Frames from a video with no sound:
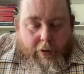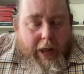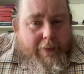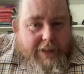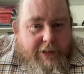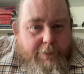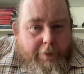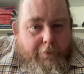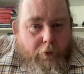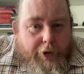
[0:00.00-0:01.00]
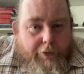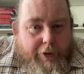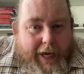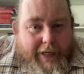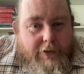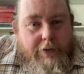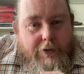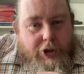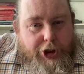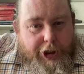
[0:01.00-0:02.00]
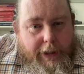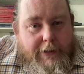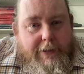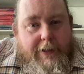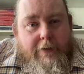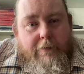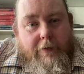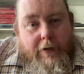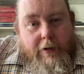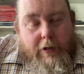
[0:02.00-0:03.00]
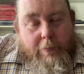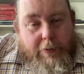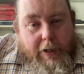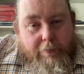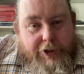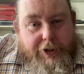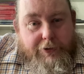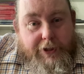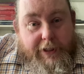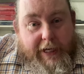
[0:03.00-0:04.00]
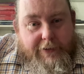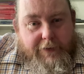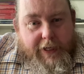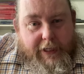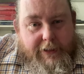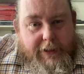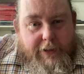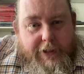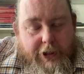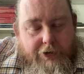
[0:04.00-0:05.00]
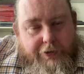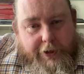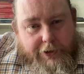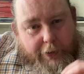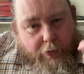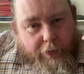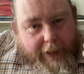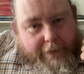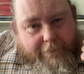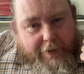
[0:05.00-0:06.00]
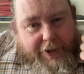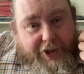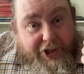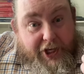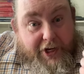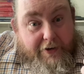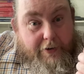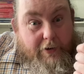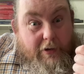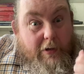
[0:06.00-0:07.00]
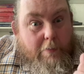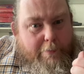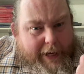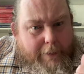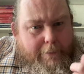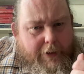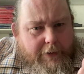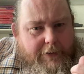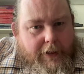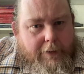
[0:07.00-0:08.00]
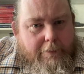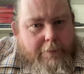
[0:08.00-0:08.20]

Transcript: this is before you get sheet silver being produced at the end of the 18th century, so all that very thin Bateman type